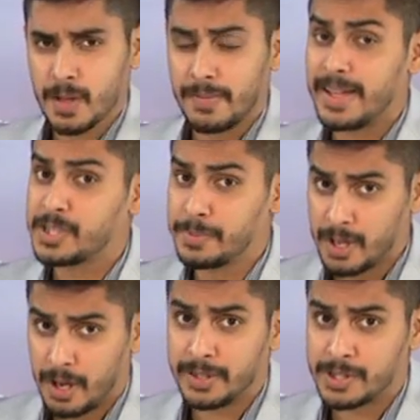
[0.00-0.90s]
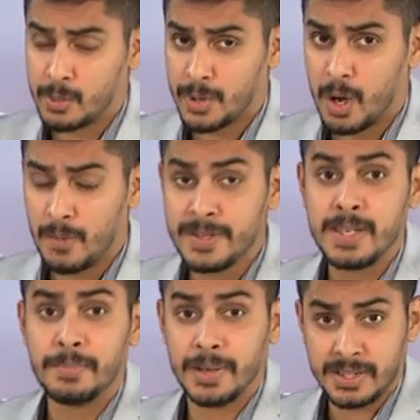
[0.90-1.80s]
Let's be honest, we all
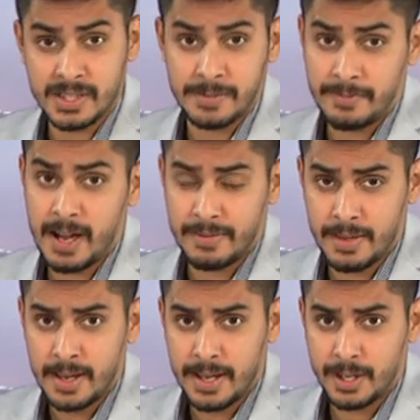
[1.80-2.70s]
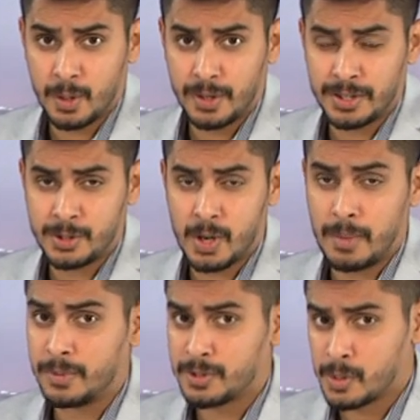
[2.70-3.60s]
need money to survive, and according to
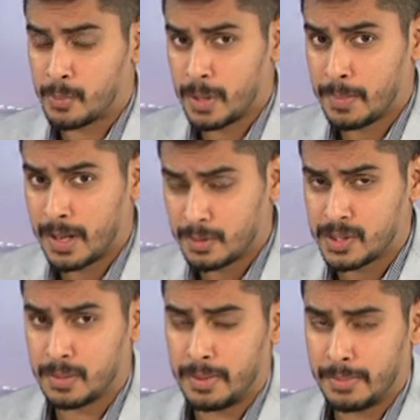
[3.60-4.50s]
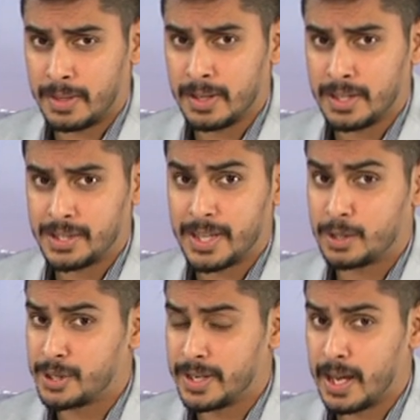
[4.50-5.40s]
Umno Supreme Council member
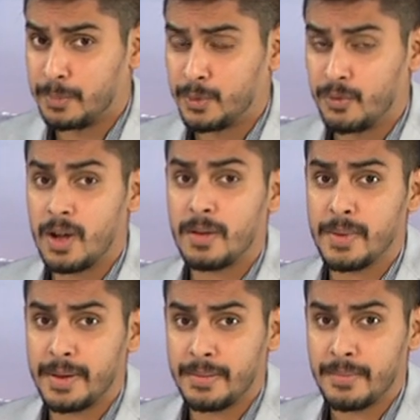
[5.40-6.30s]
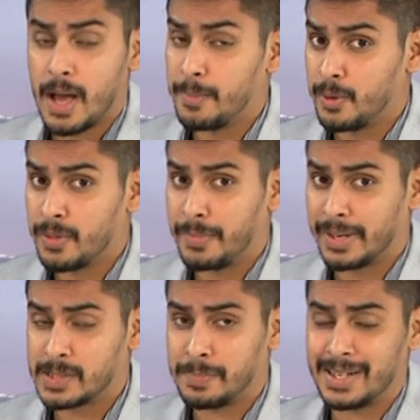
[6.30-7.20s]
Tajuddin Abdul Rahman, Umno, the
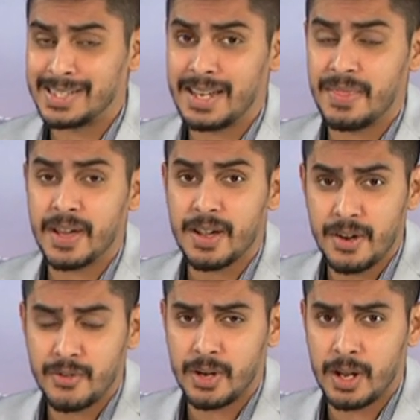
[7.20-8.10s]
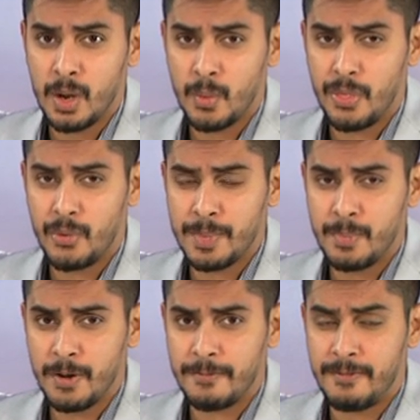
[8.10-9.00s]
biggest party in the country with
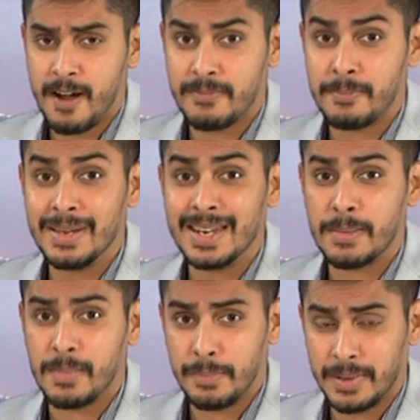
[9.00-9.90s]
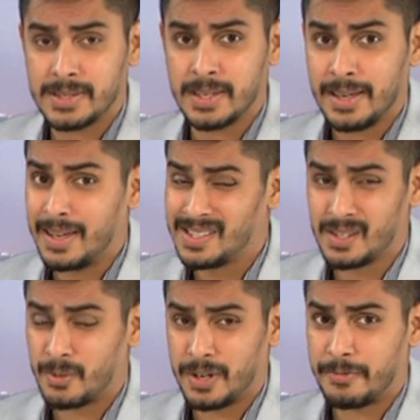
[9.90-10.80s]
3.5 million members,
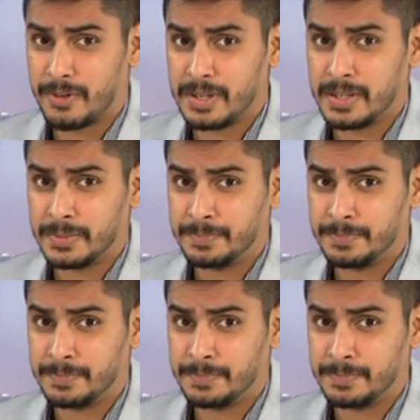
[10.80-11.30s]
is no different.